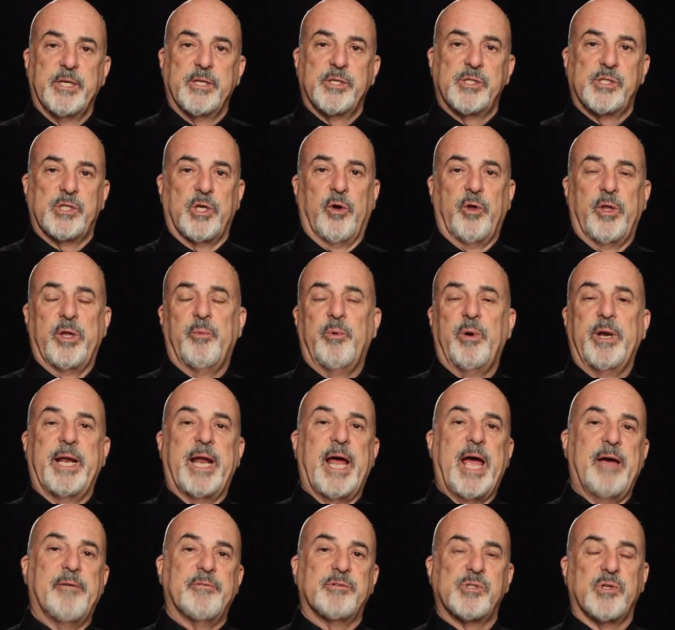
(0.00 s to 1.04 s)
So they wanted
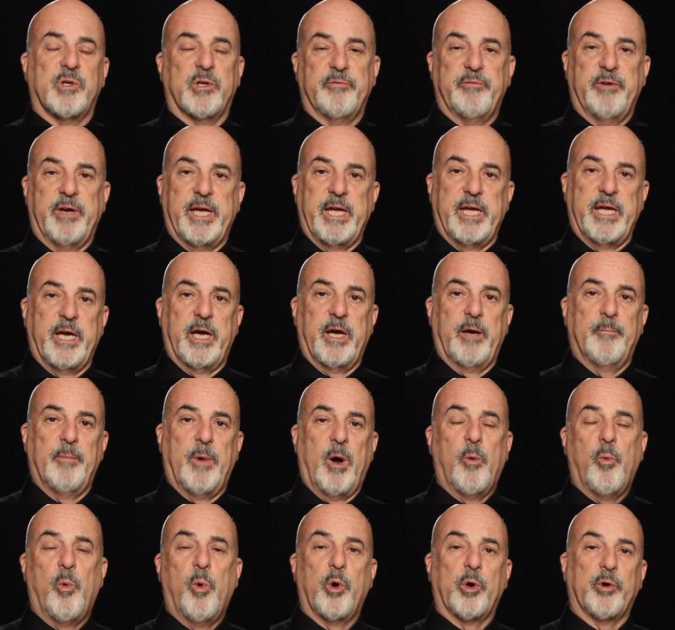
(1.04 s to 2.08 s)
to have sort of a
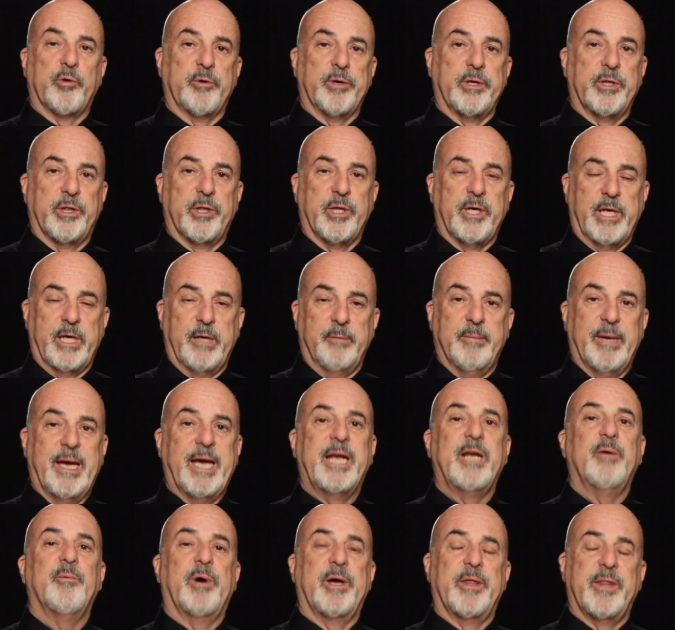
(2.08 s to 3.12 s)
watery theme.
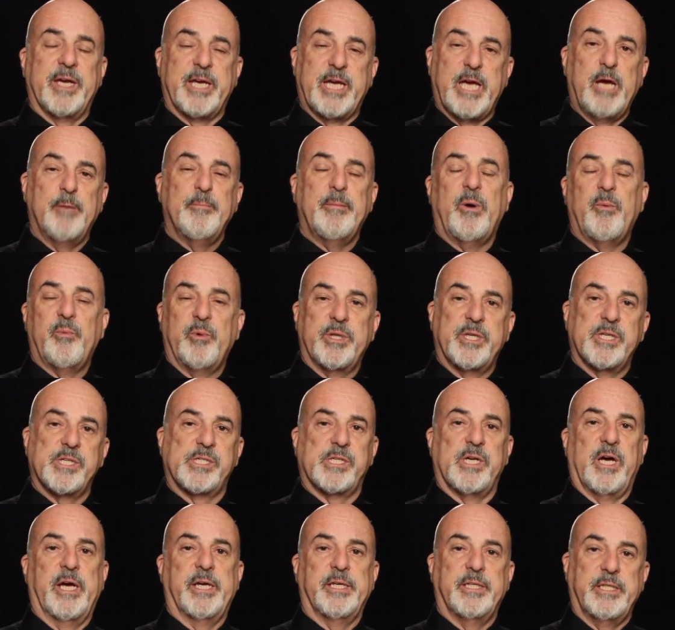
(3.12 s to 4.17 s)
Anyway, they came up with
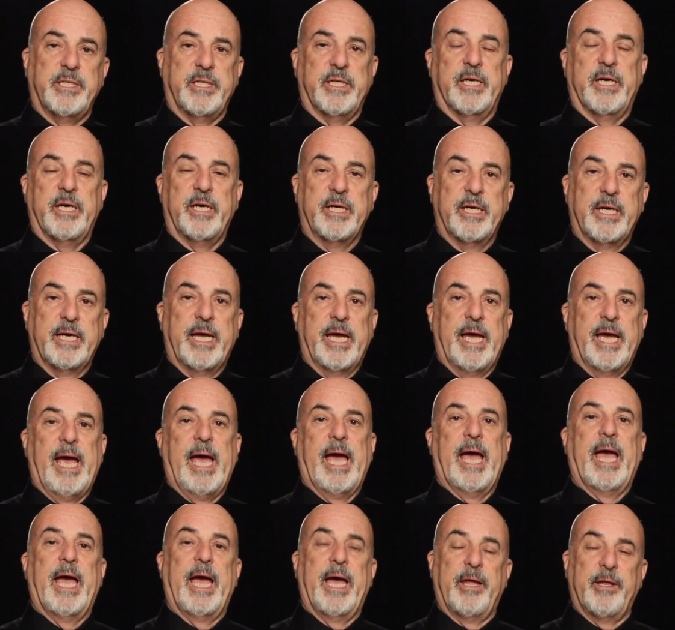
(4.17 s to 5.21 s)
this idea,
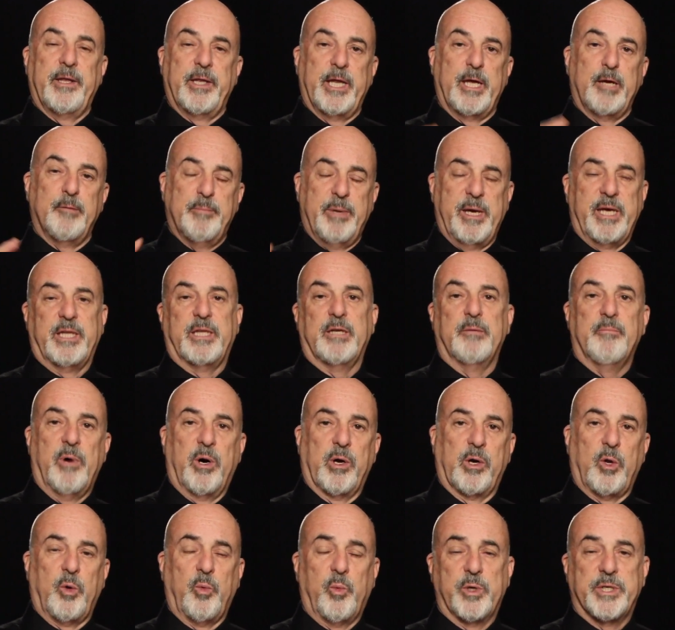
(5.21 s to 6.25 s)
and they picked the
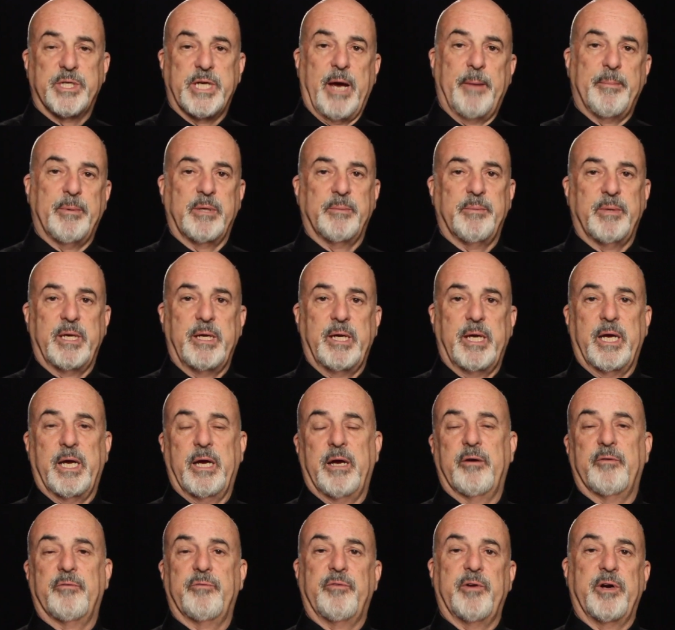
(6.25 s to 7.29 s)
model, which happened to be
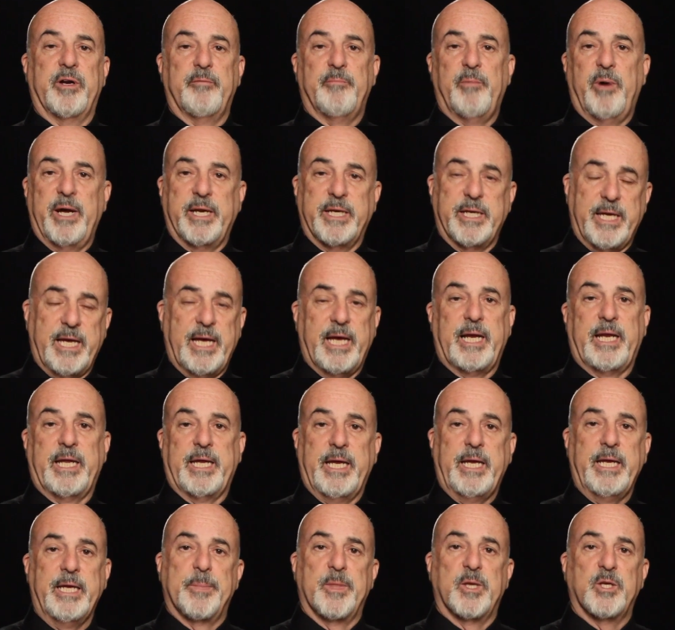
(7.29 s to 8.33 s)
a friend of mine,
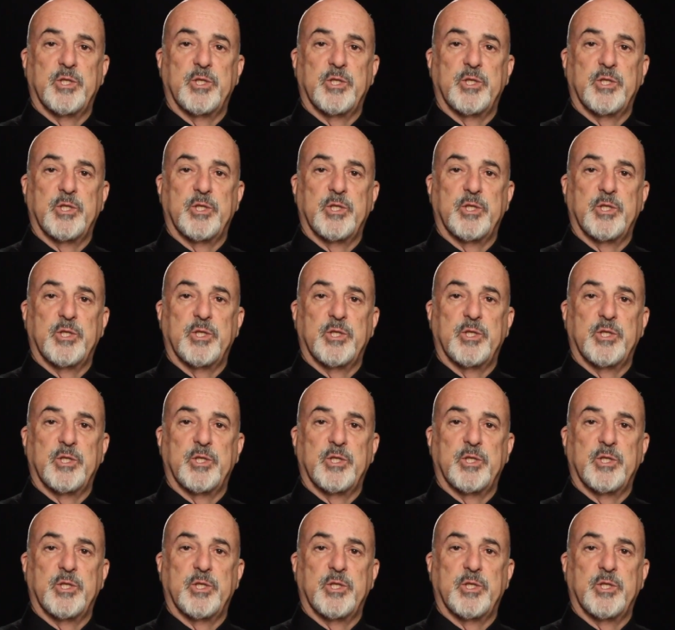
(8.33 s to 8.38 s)
Kelly.